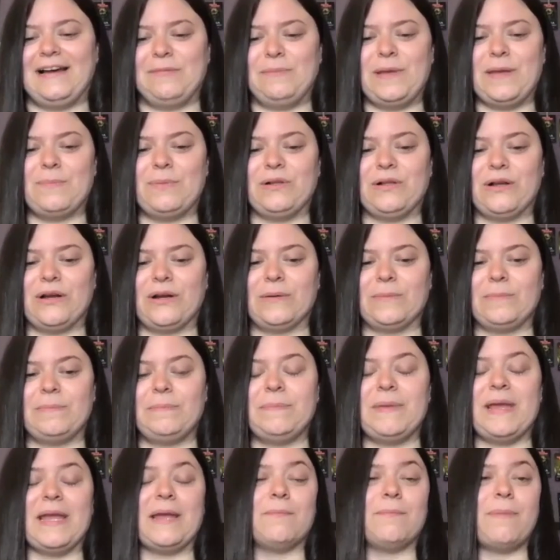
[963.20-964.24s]
people are
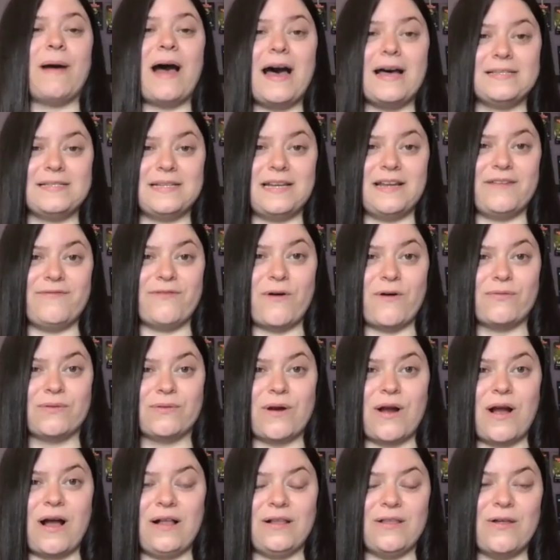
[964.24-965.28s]
being positive
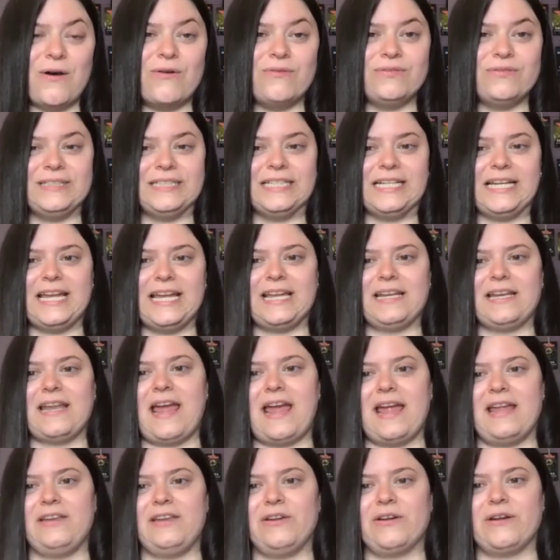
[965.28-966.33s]
overall, hopefully.
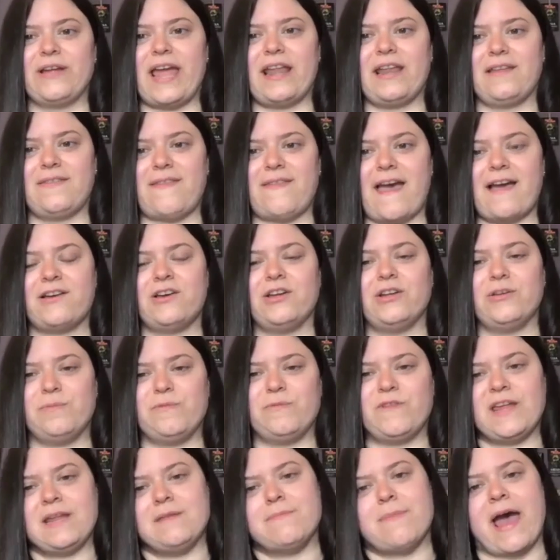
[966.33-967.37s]
And you're getting that good
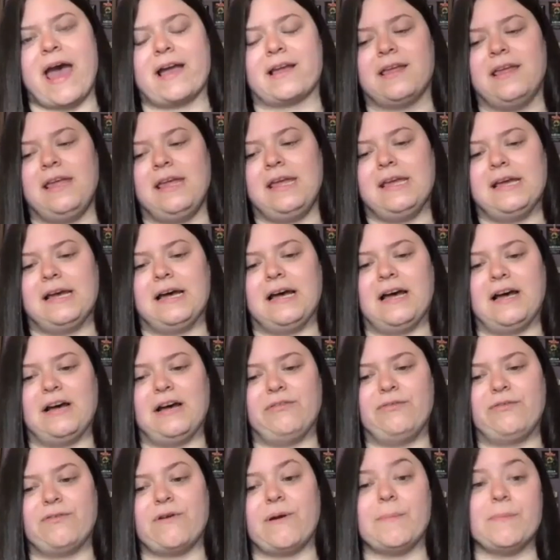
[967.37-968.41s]
feedback
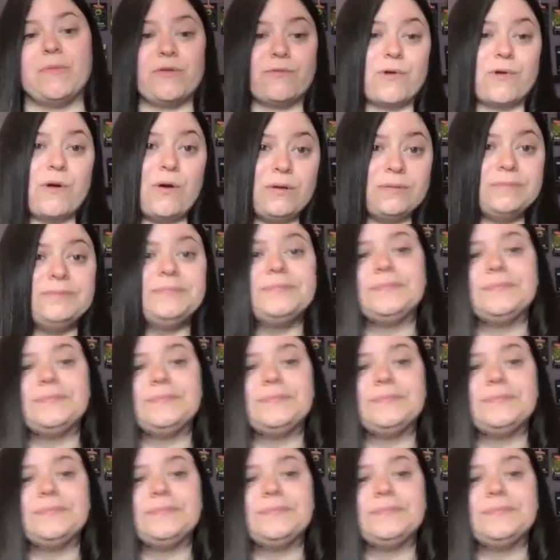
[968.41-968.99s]
from the role.